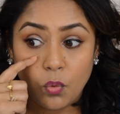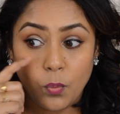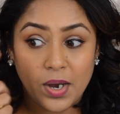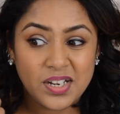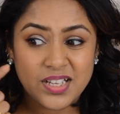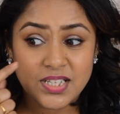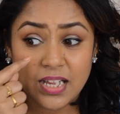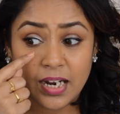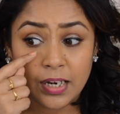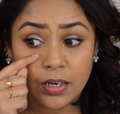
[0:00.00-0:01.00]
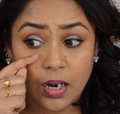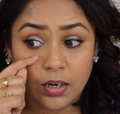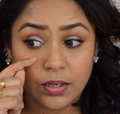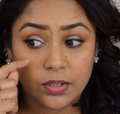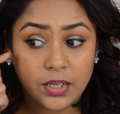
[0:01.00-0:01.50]
One is that
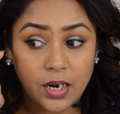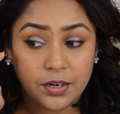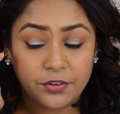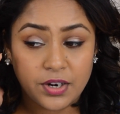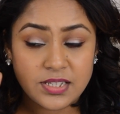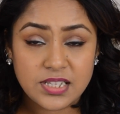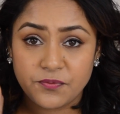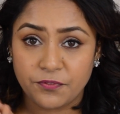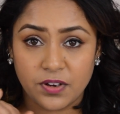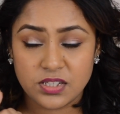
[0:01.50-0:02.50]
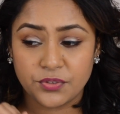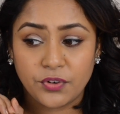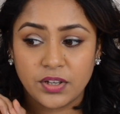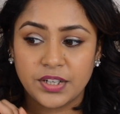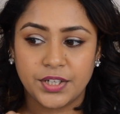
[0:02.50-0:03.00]
under the under eyes, it's first of
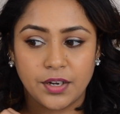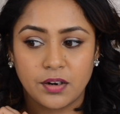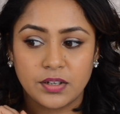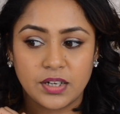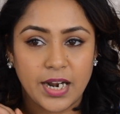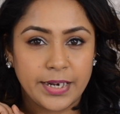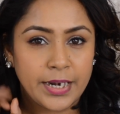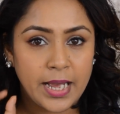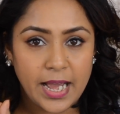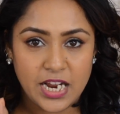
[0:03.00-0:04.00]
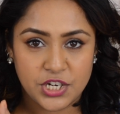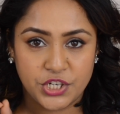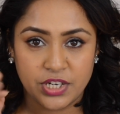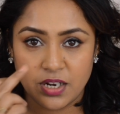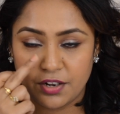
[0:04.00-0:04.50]
all it turned kinda
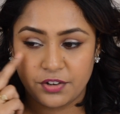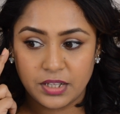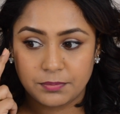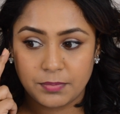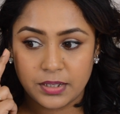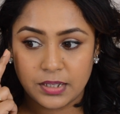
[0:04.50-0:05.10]
ashy underneath my